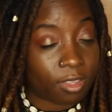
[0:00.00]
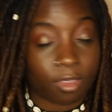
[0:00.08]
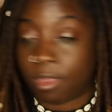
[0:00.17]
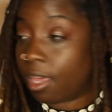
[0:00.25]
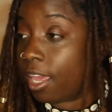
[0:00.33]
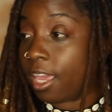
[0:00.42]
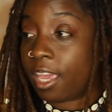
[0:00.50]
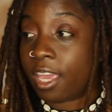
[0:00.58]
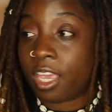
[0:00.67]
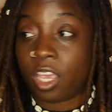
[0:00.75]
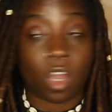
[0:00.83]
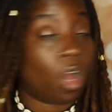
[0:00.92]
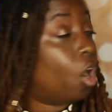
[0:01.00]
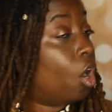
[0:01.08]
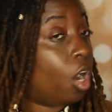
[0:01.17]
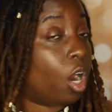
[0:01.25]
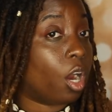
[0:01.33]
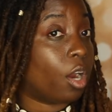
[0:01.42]
They
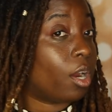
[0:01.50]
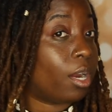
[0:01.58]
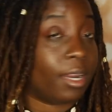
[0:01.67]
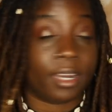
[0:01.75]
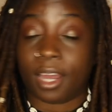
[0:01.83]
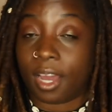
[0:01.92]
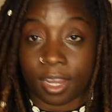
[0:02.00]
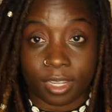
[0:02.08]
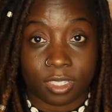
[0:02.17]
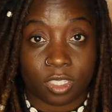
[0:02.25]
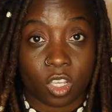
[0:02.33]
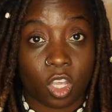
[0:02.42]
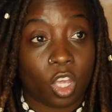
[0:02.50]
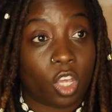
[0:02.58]
are not.